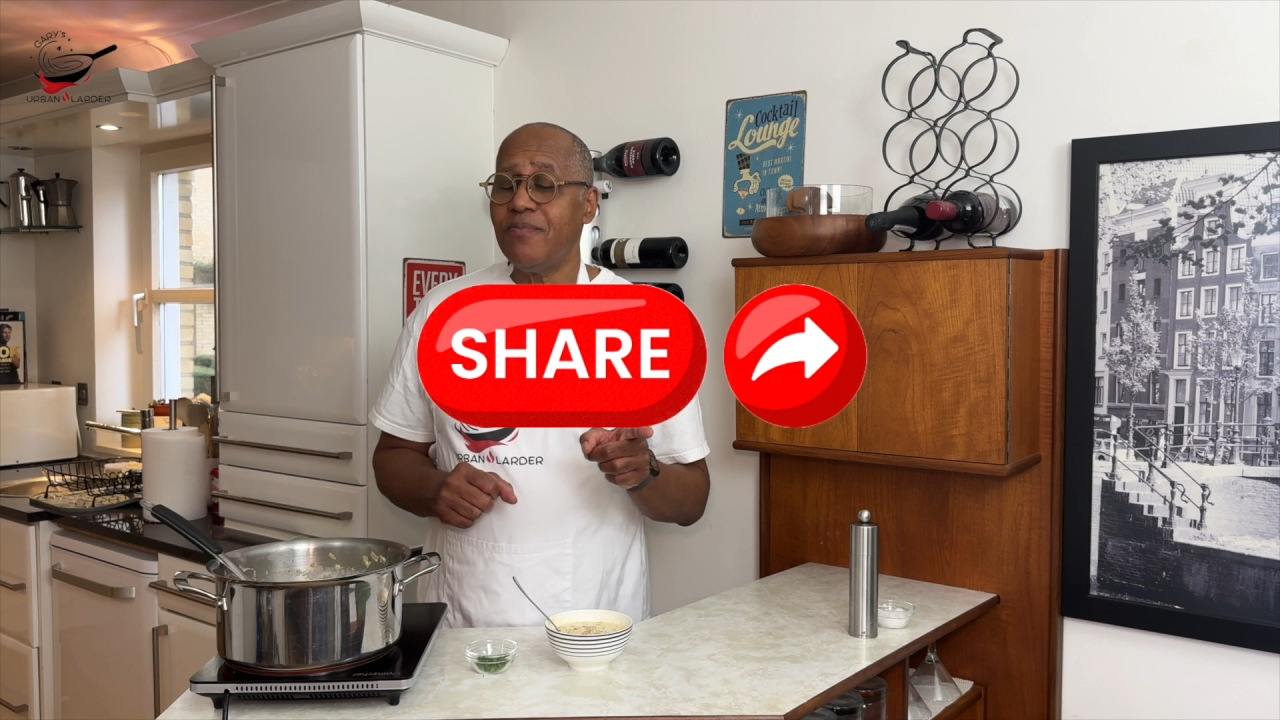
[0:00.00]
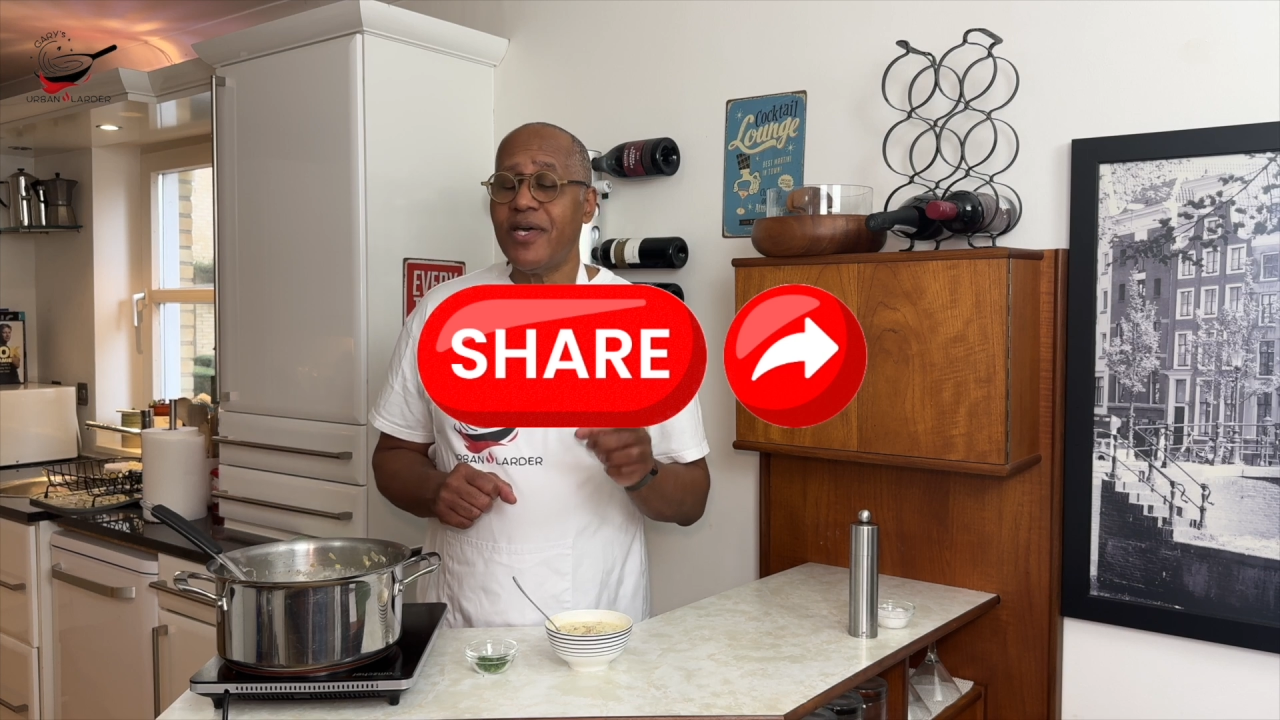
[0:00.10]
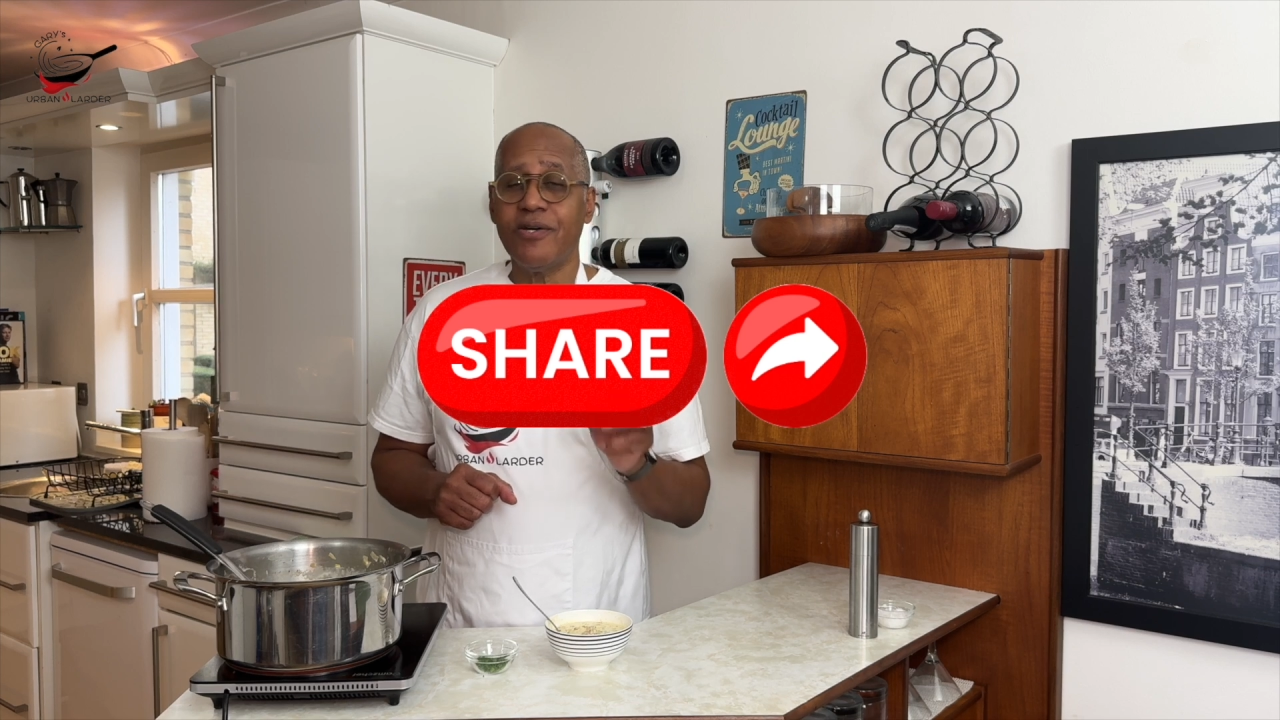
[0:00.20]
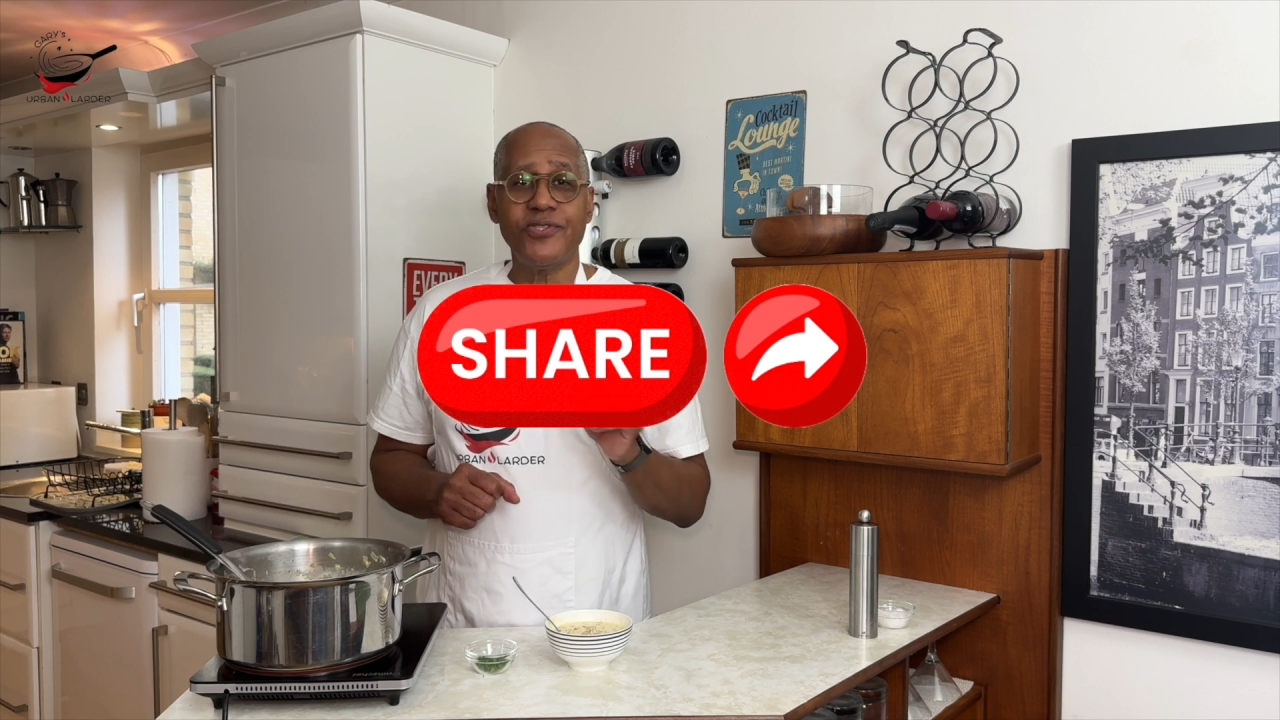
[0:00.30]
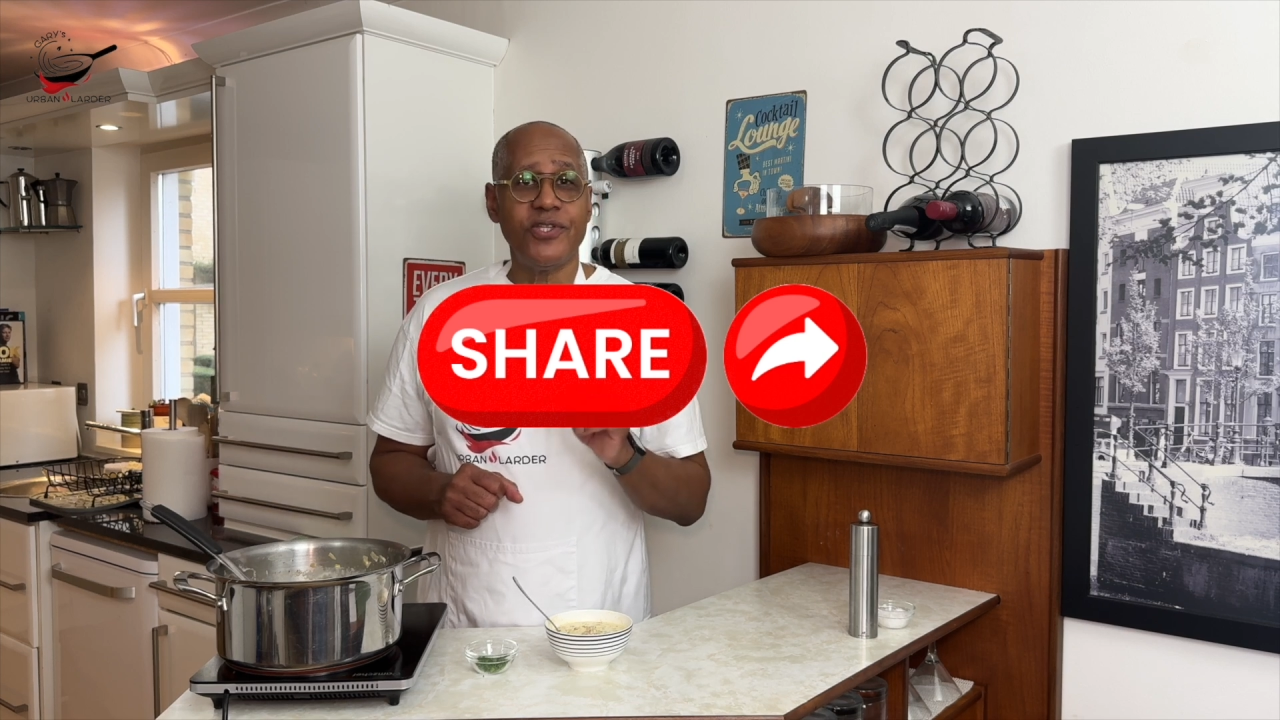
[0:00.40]

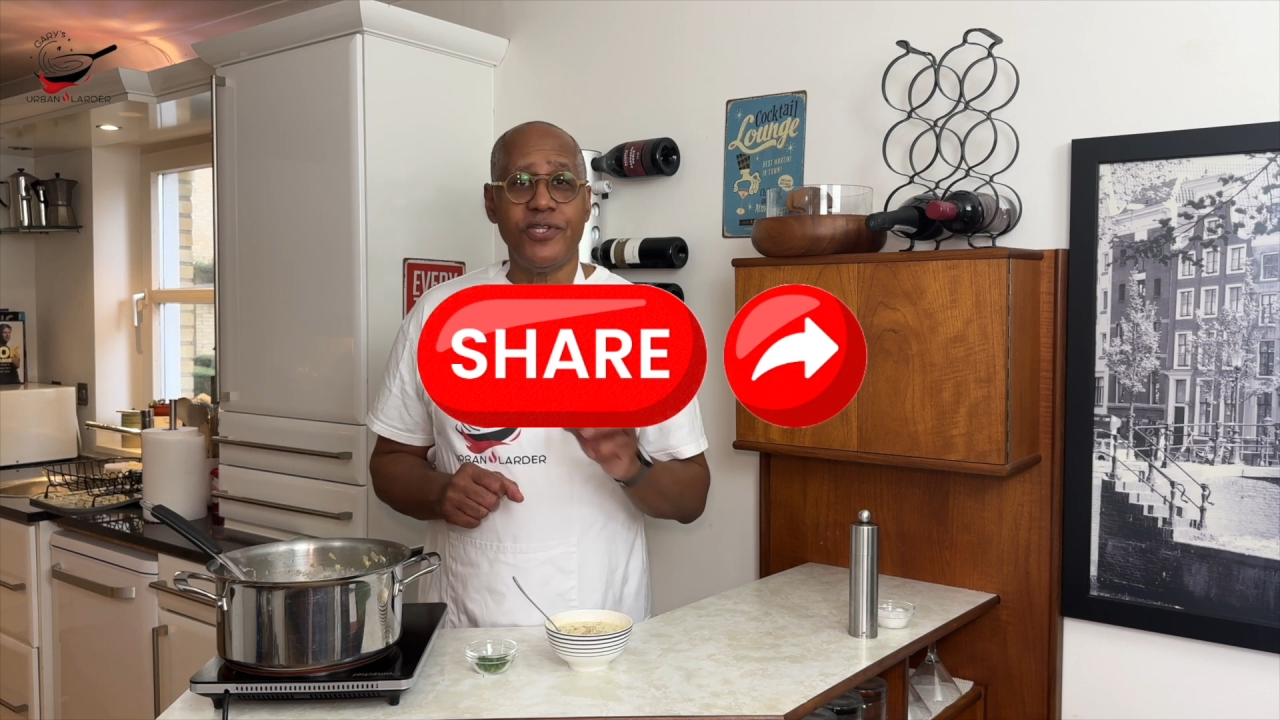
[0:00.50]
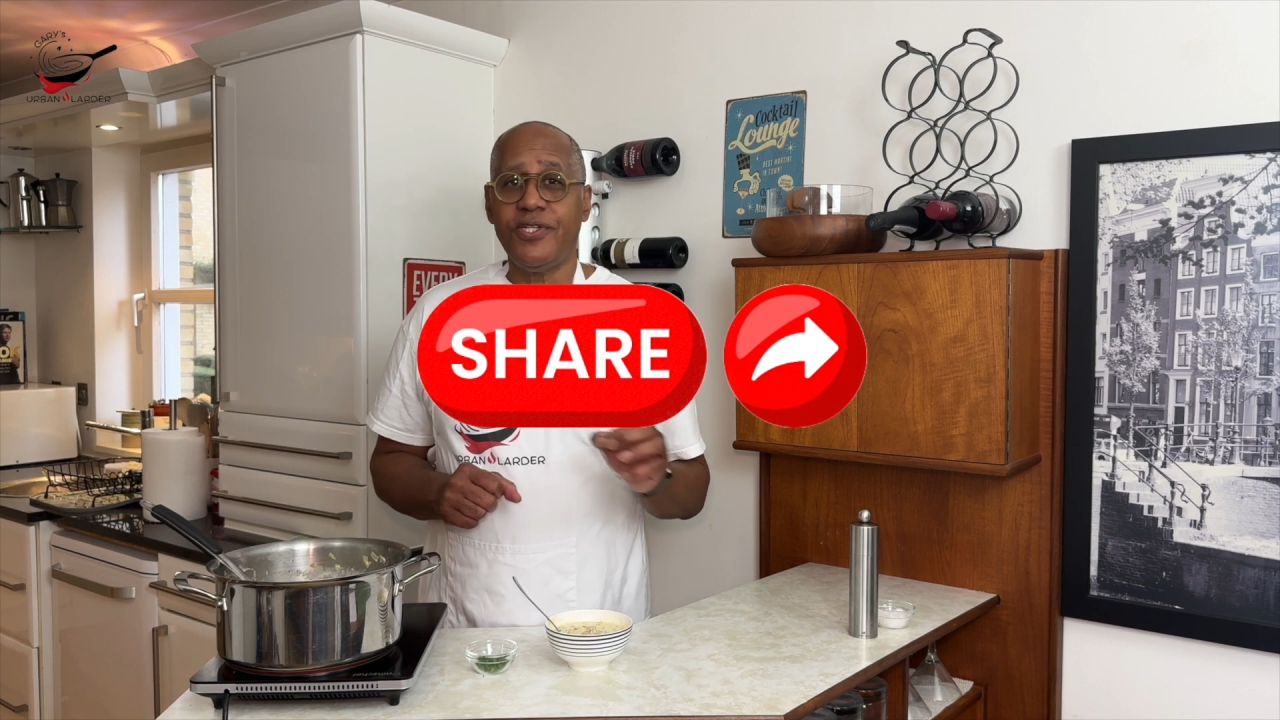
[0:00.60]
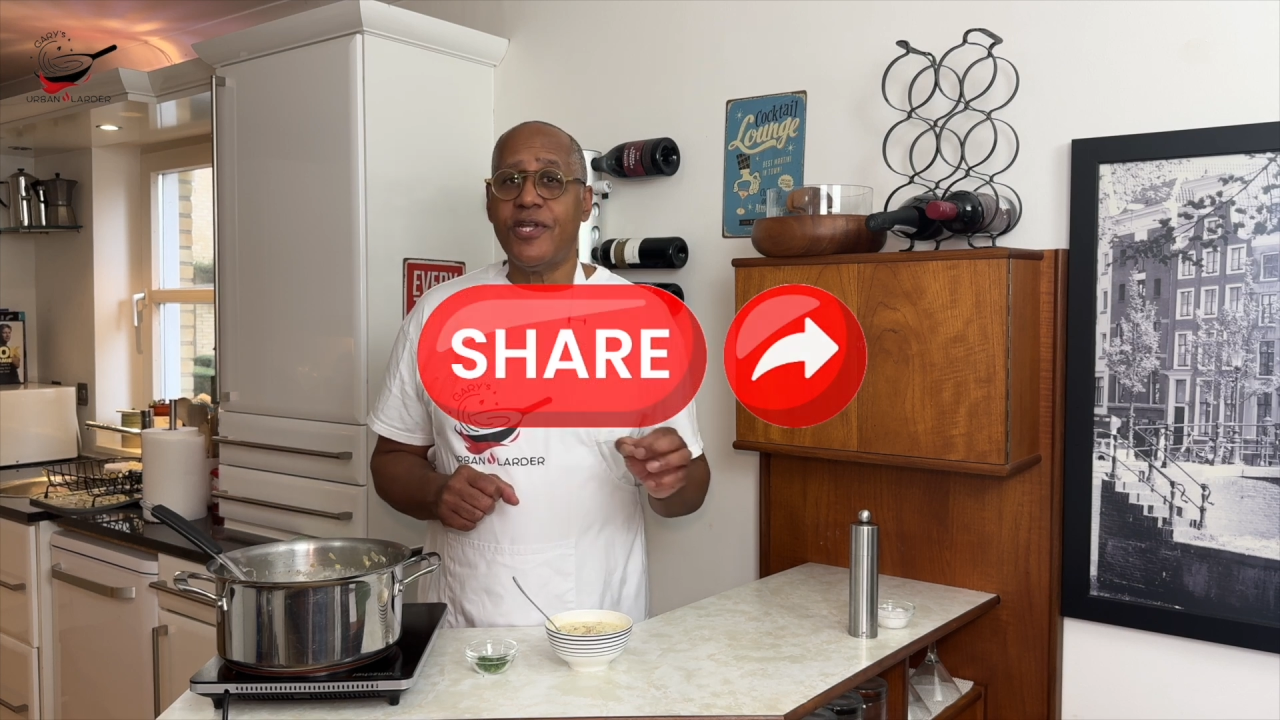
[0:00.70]
bell so you